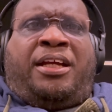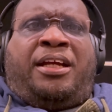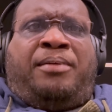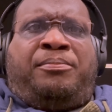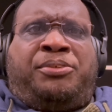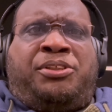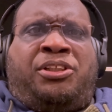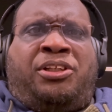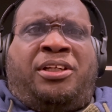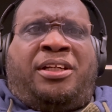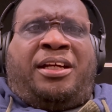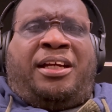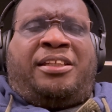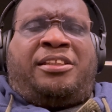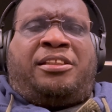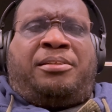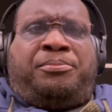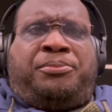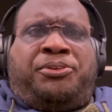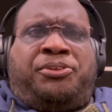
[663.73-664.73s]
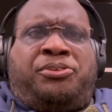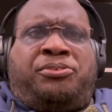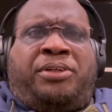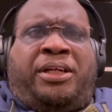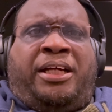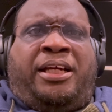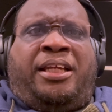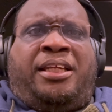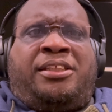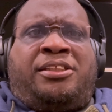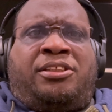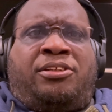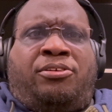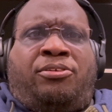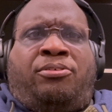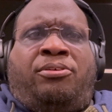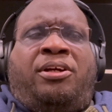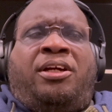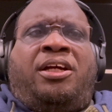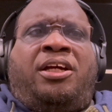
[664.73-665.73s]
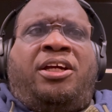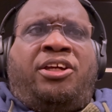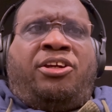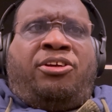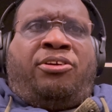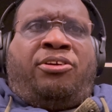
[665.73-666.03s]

comes to your customers, right? So you